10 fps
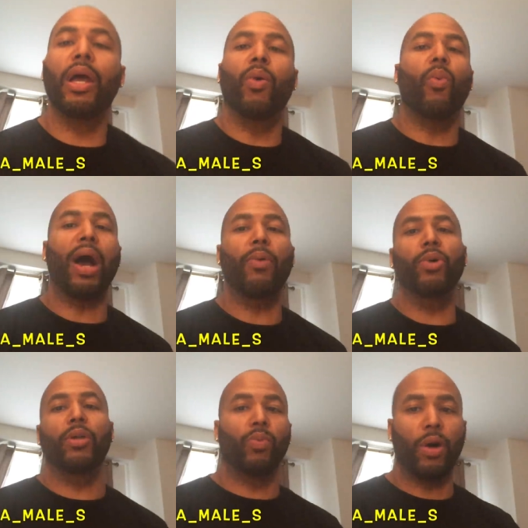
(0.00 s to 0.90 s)
why
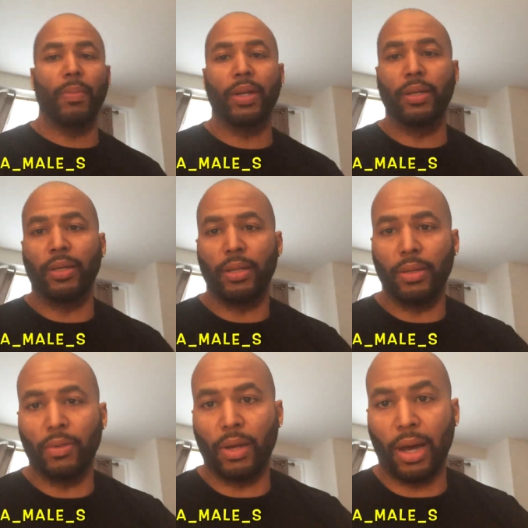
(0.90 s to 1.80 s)
would a woman
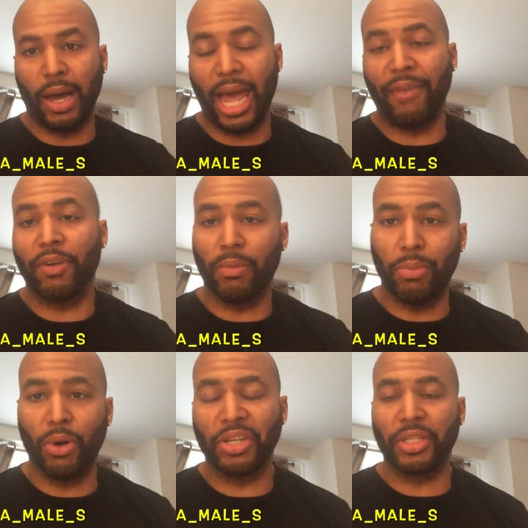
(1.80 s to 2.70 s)
uh, have an
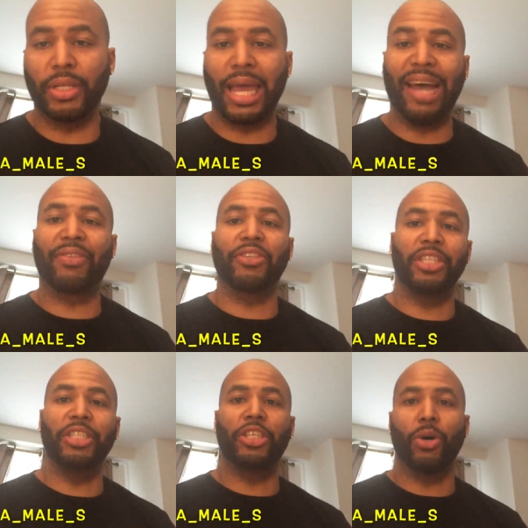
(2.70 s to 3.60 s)
abortion after
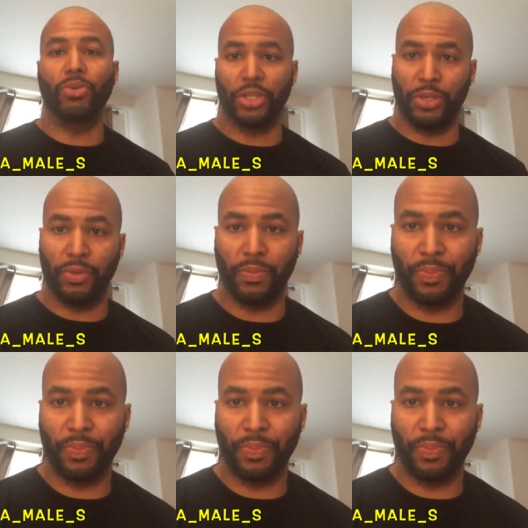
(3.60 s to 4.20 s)
she chosen you?